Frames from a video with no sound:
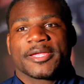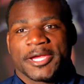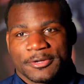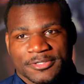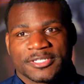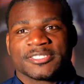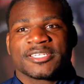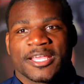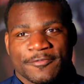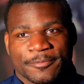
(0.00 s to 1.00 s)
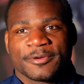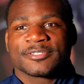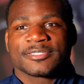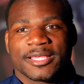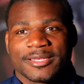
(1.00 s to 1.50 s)
Gary does have a
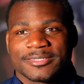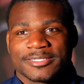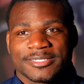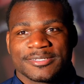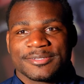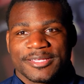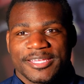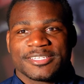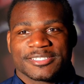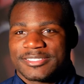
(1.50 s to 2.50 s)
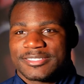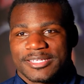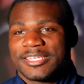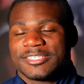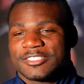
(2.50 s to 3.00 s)
personality. He
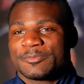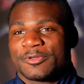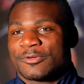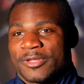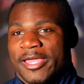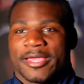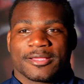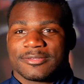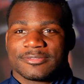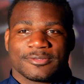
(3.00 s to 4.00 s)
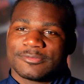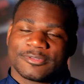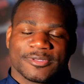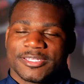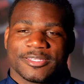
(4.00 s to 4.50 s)
just put on the act.
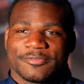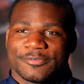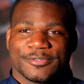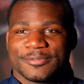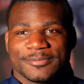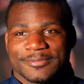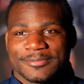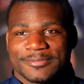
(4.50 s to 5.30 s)
Don't let that fool you.